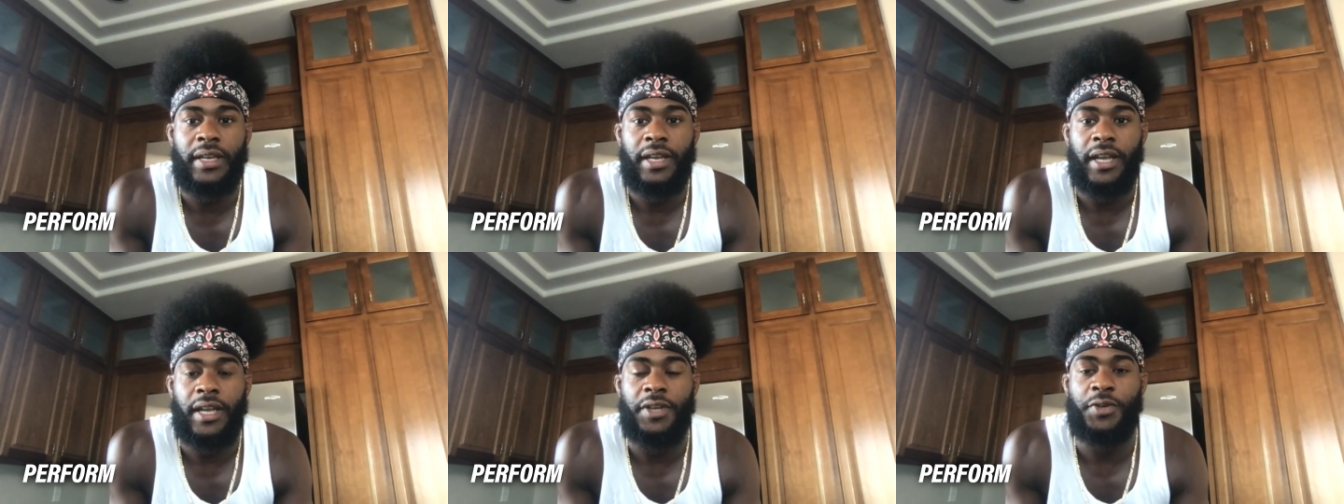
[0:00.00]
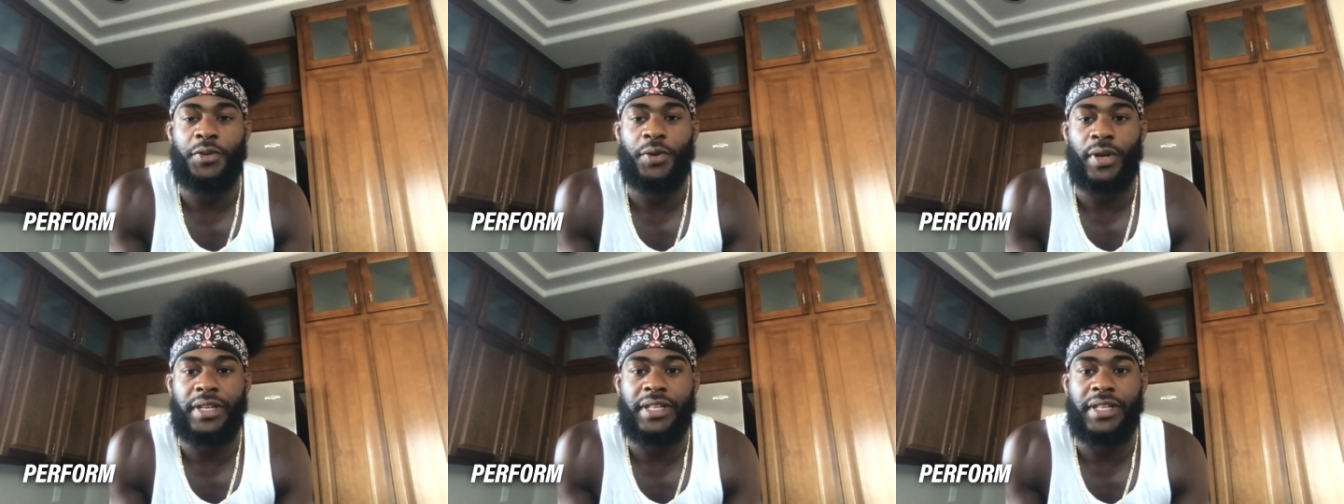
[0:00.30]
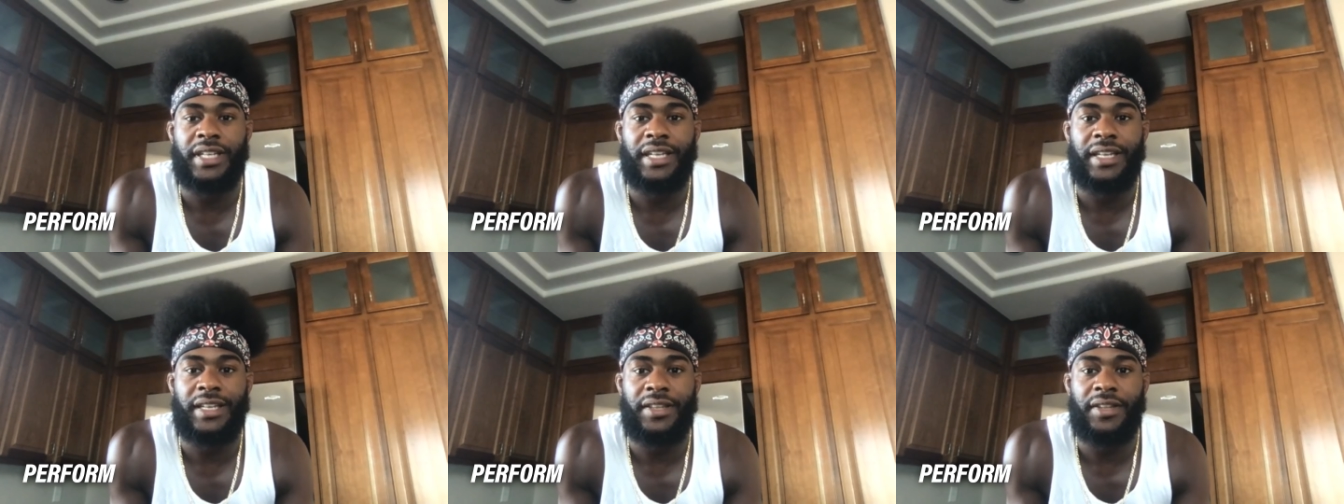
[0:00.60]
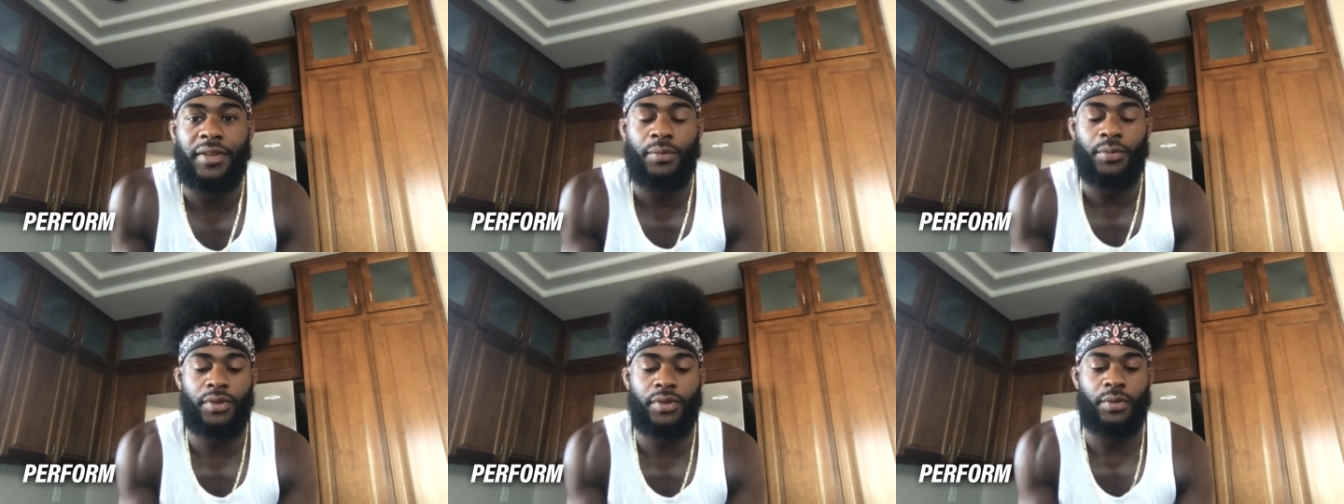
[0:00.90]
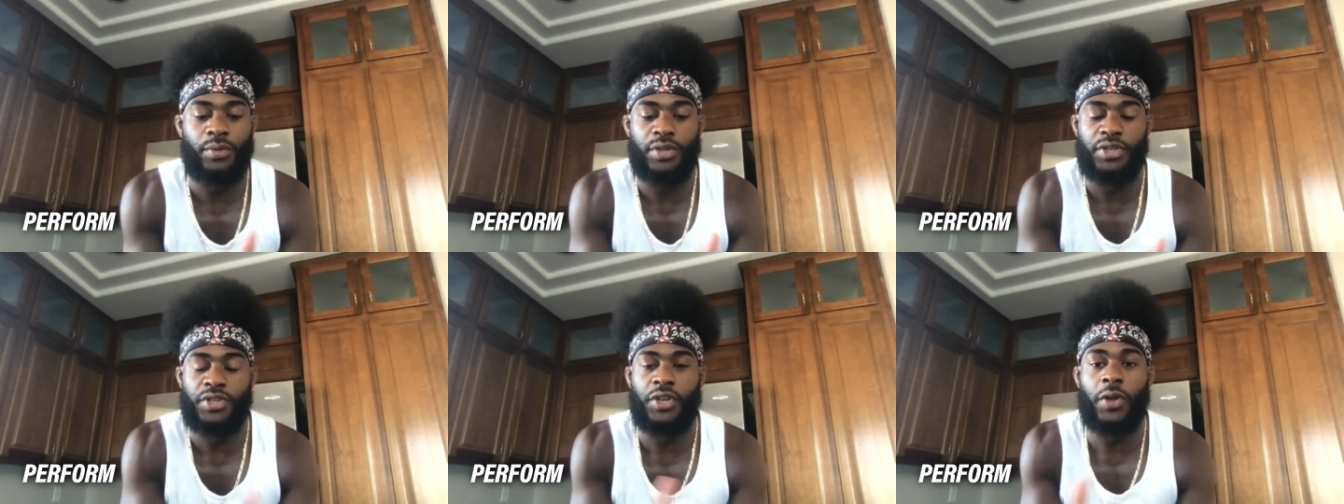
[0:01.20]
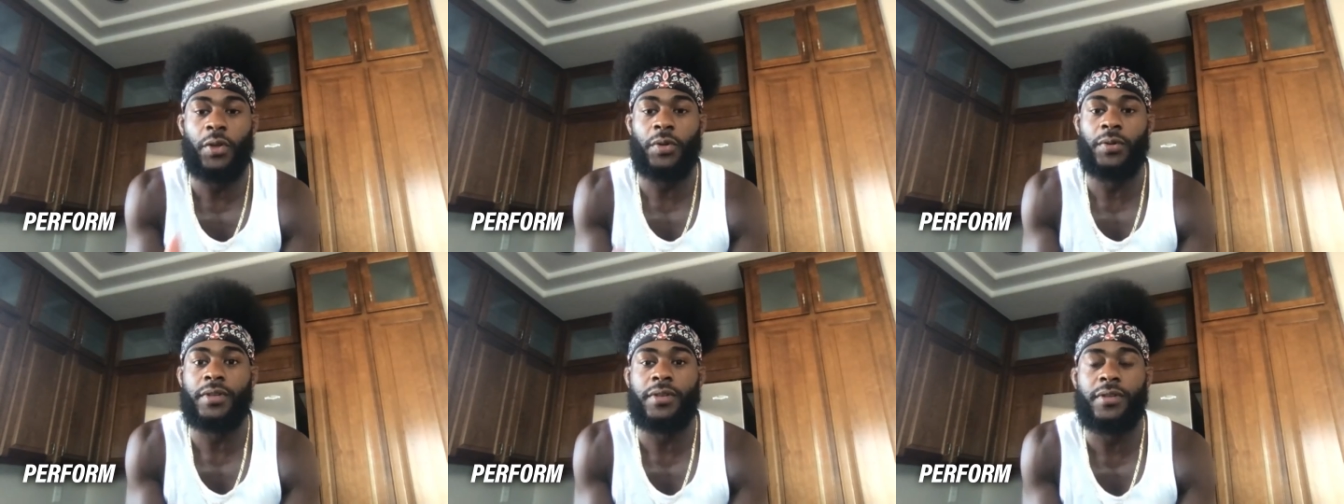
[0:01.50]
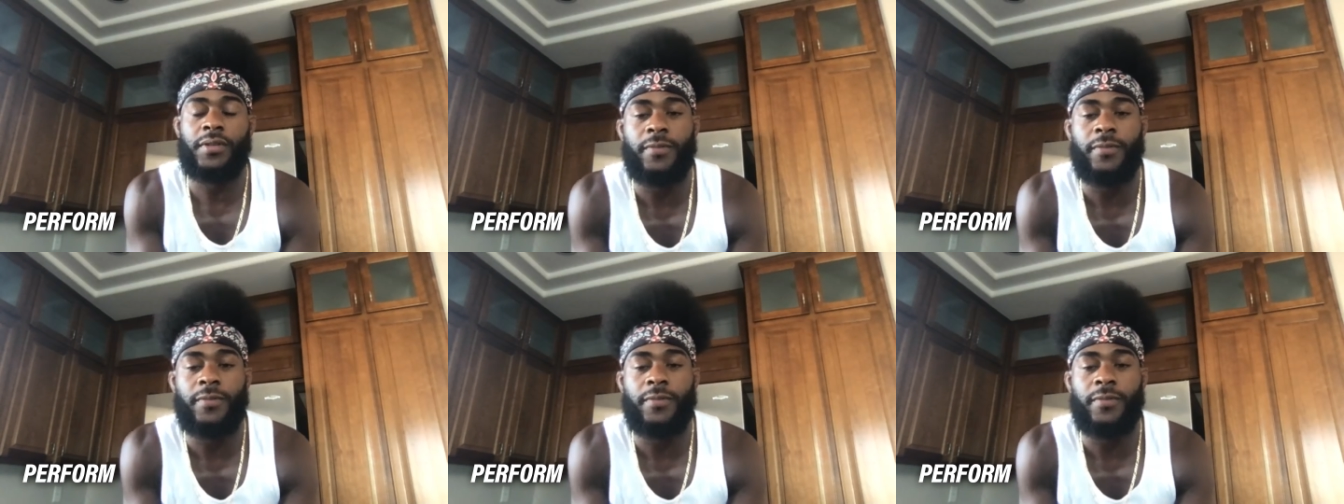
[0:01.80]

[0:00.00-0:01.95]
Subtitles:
enjoy, seeing the results.